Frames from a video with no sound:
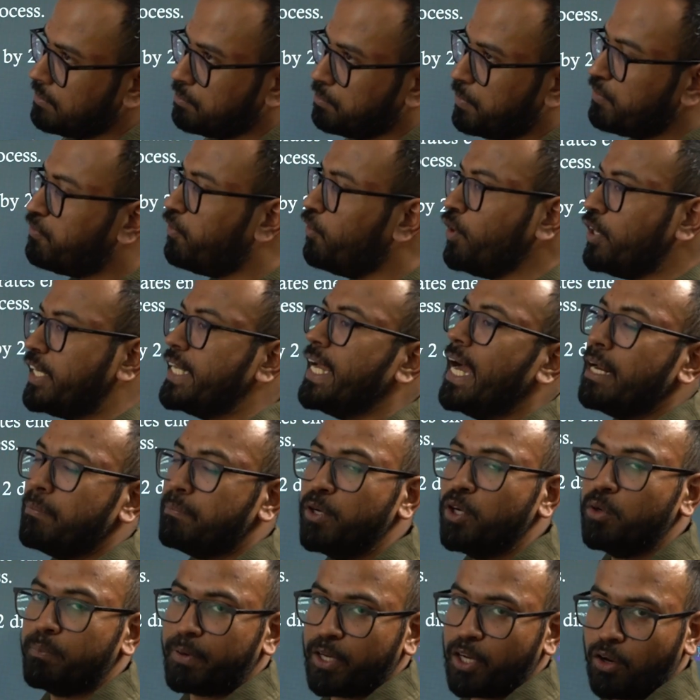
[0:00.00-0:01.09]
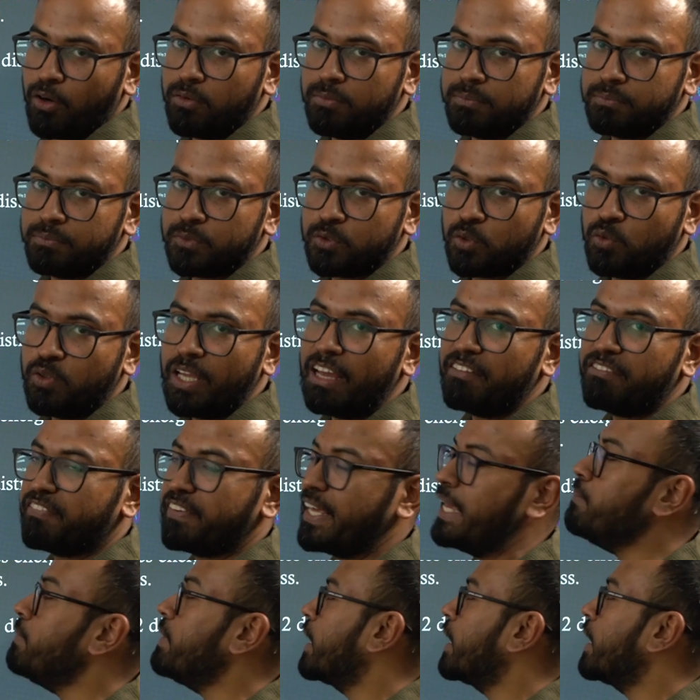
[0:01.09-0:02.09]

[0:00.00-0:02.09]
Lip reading: Before Trp Operon, we have came